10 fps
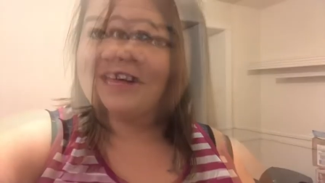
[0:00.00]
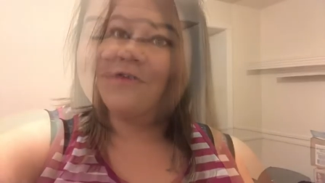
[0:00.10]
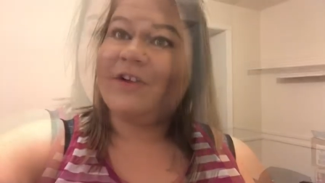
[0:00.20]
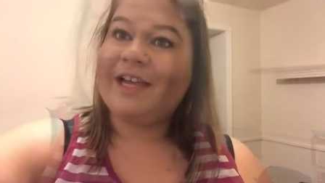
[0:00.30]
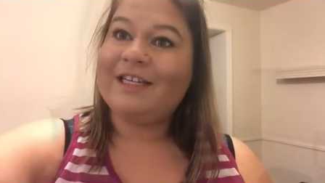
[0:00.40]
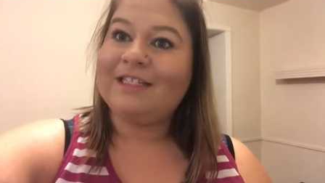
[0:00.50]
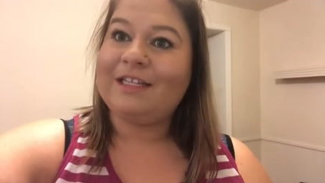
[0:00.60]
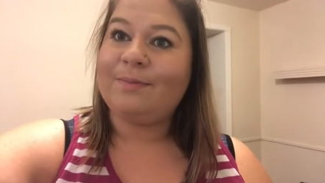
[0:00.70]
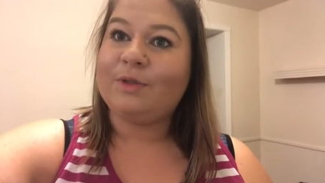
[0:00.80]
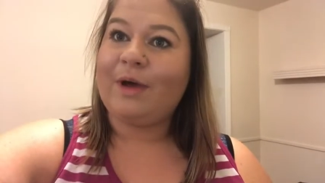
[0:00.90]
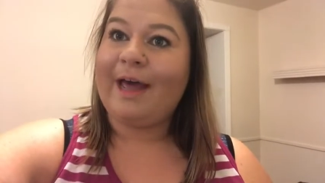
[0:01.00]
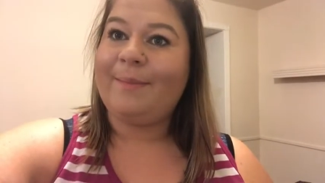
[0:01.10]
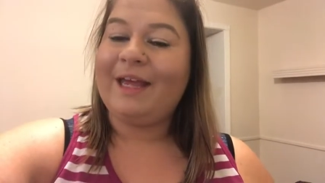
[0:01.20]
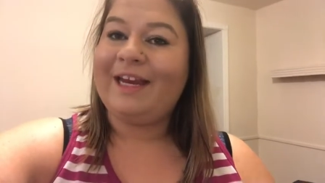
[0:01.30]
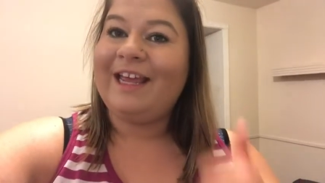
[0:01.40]
So don't forget to
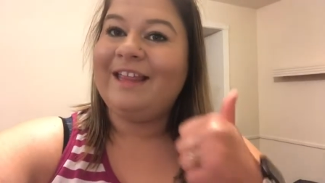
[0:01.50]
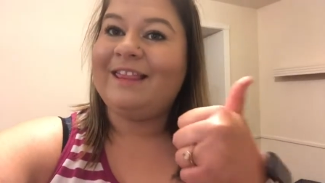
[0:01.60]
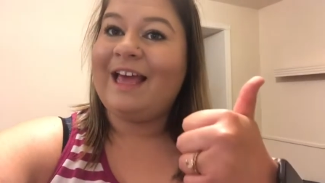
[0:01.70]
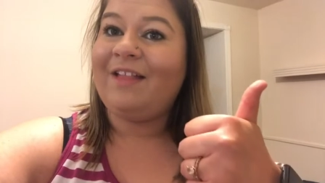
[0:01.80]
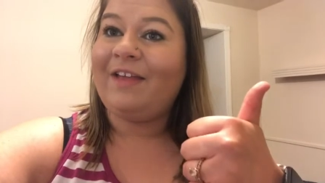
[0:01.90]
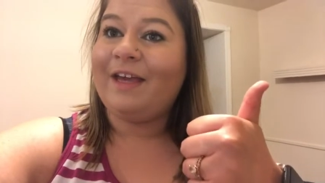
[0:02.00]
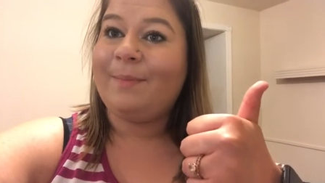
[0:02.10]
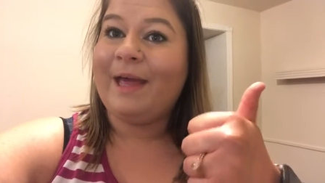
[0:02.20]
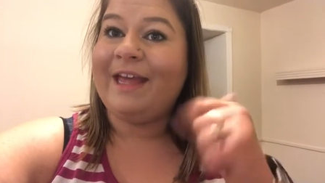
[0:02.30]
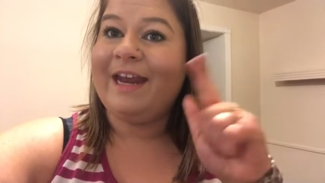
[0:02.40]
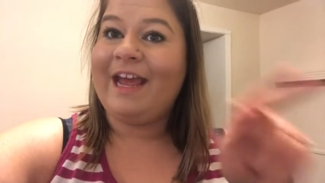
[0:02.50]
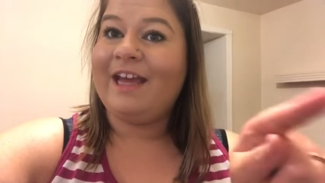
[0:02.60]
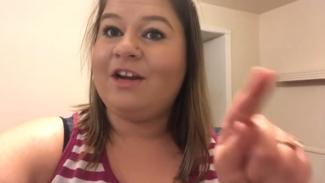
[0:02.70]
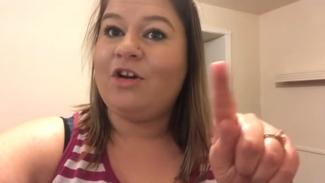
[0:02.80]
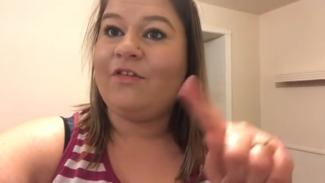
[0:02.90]
subscribe and hit that like button
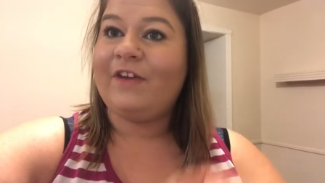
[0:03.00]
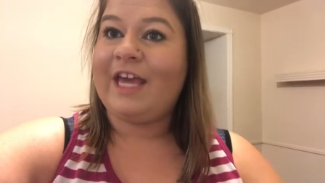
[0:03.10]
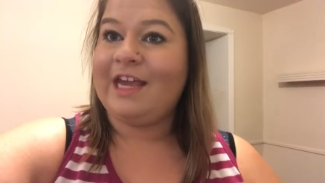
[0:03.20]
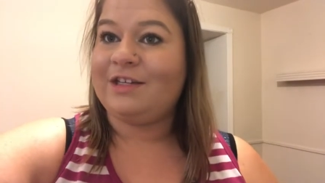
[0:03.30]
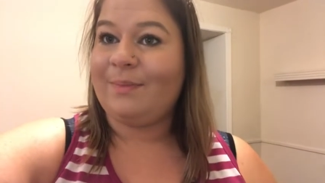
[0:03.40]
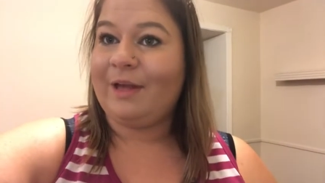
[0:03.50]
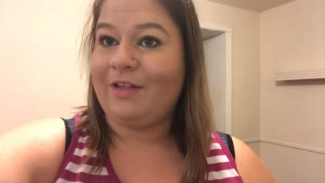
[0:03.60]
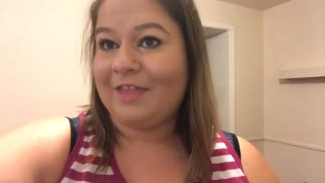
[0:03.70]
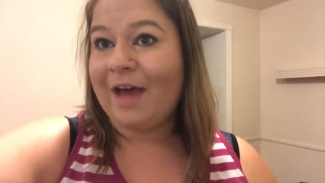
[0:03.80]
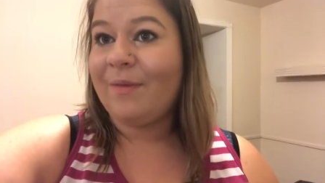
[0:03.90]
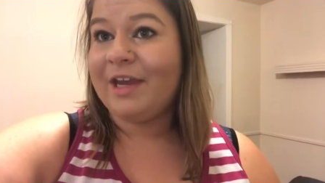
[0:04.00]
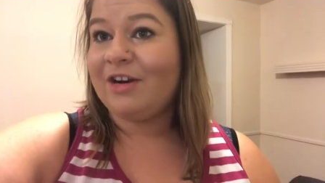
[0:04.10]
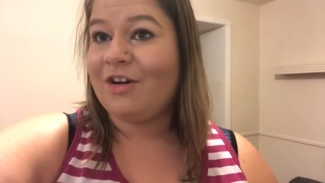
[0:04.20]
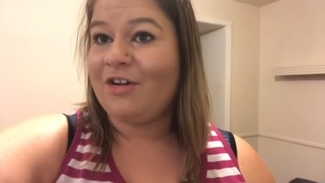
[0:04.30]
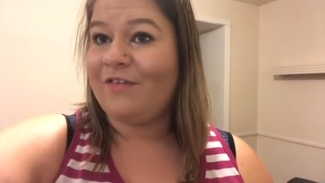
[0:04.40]
and notification bell. That way you're
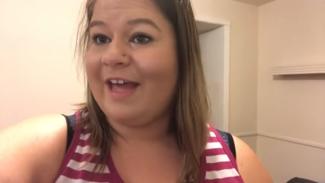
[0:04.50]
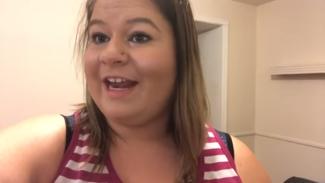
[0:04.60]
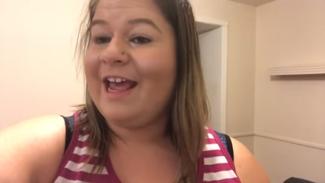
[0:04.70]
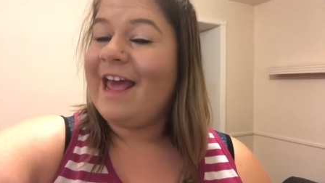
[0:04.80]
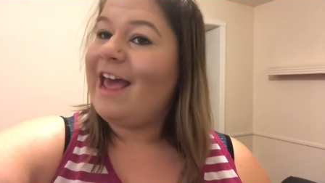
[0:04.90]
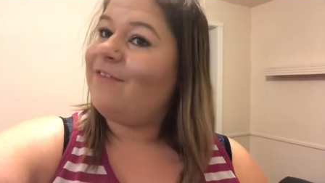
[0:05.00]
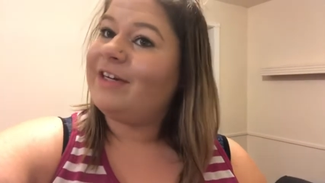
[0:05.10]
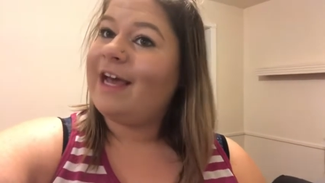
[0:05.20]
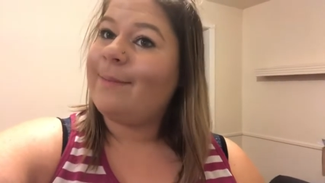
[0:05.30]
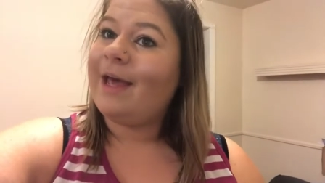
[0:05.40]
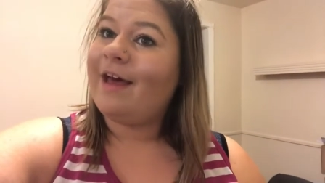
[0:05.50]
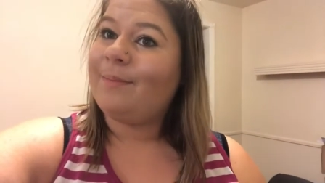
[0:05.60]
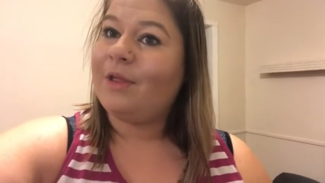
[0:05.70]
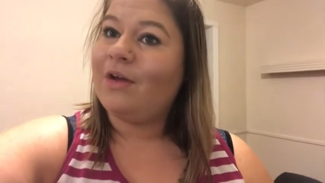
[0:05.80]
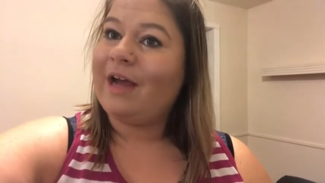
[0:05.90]
notified every time I
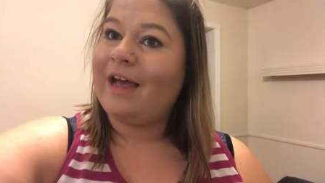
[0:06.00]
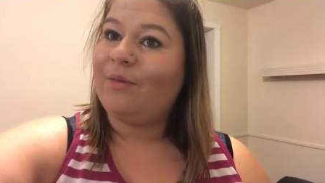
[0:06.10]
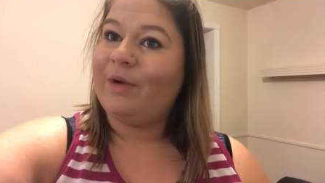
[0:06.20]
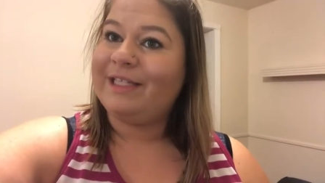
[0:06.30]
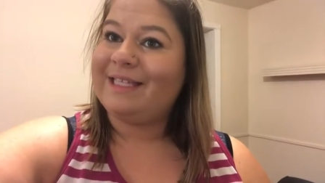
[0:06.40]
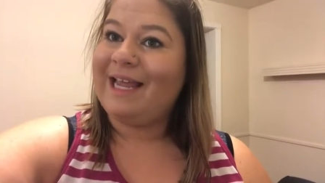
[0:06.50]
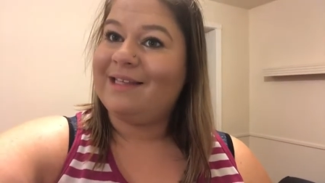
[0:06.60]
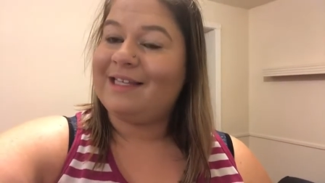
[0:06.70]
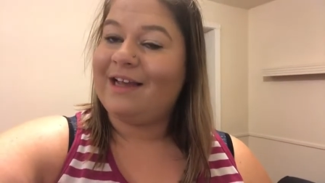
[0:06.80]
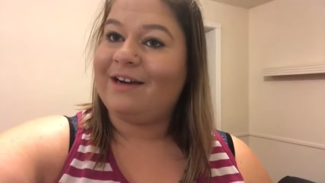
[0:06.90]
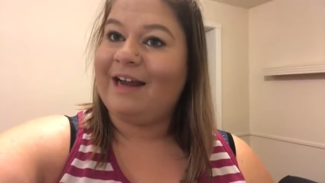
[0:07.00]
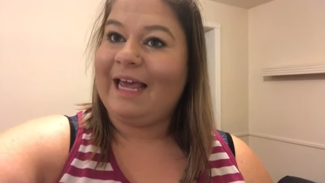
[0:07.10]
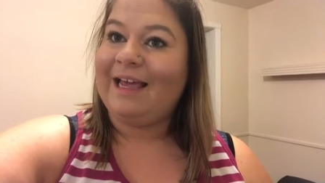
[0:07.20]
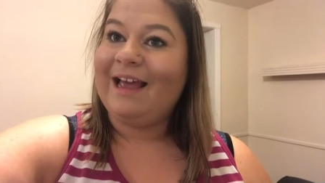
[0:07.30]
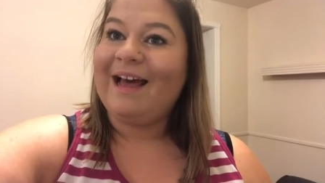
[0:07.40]
upload on Wednesday and
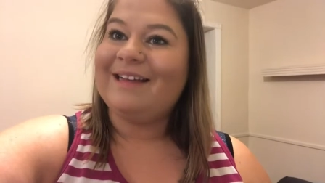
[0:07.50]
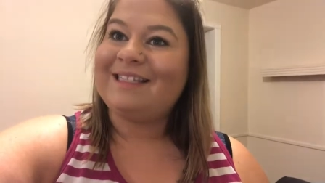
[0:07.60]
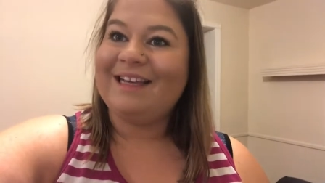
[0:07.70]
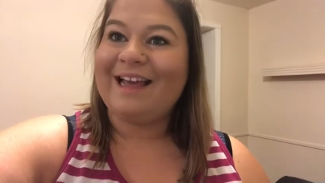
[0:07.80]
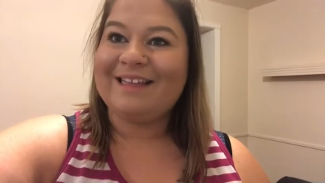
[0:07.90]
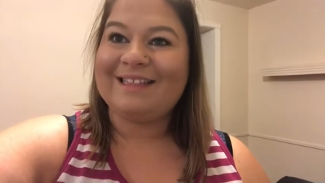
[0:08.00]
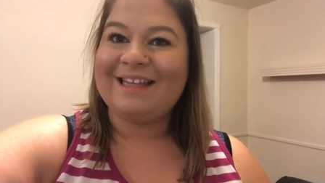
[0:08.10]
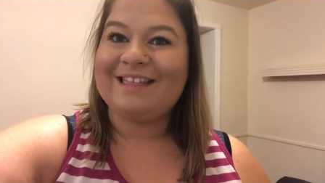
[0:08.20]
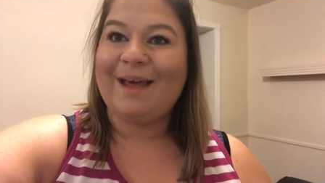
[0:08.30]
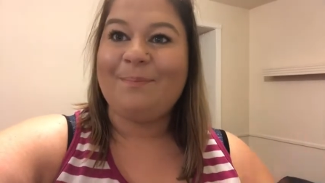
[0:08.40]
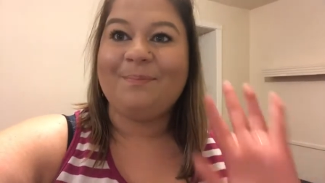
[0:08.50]
Saturday. I'll see you guys next time.